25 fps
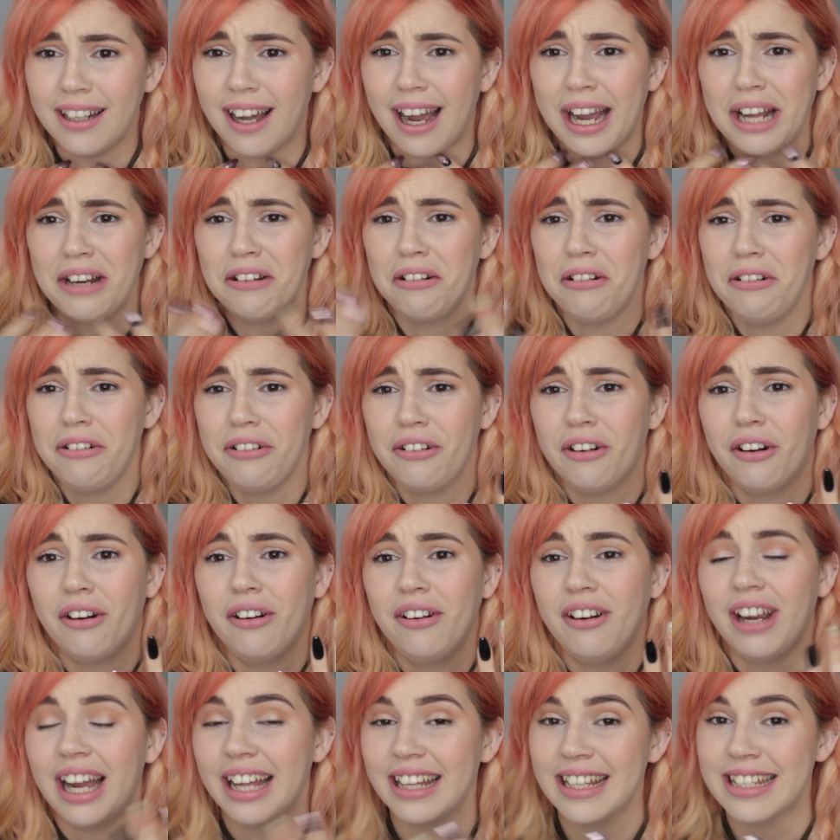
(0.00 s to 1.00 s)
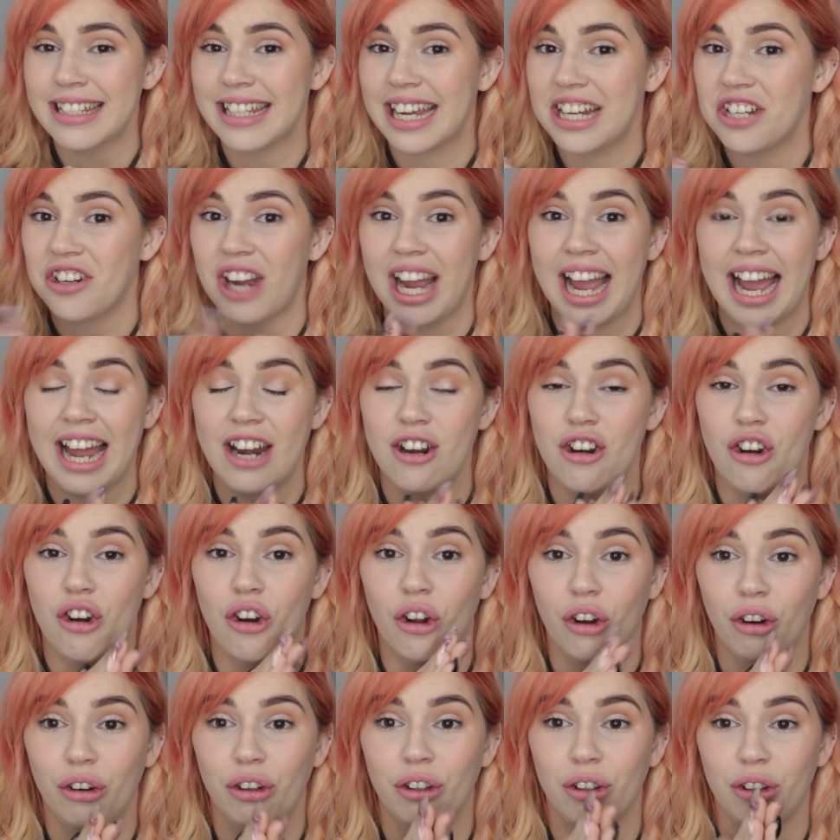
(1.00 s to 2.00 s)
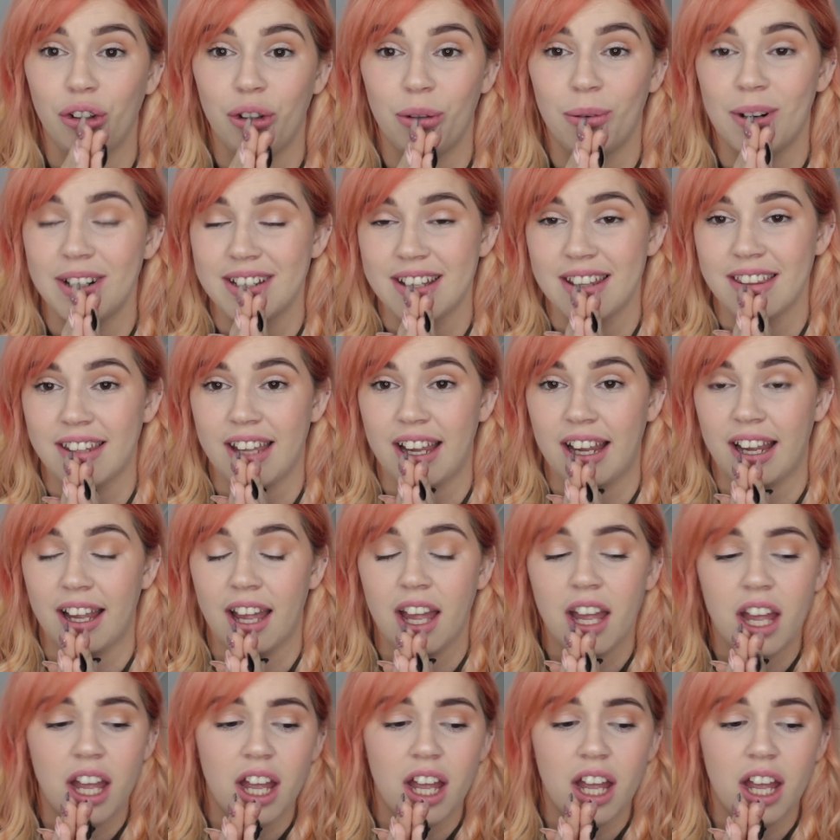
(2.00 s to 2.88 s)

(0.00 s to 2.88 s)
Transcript: I don't know at the stage. I had no clue what to think.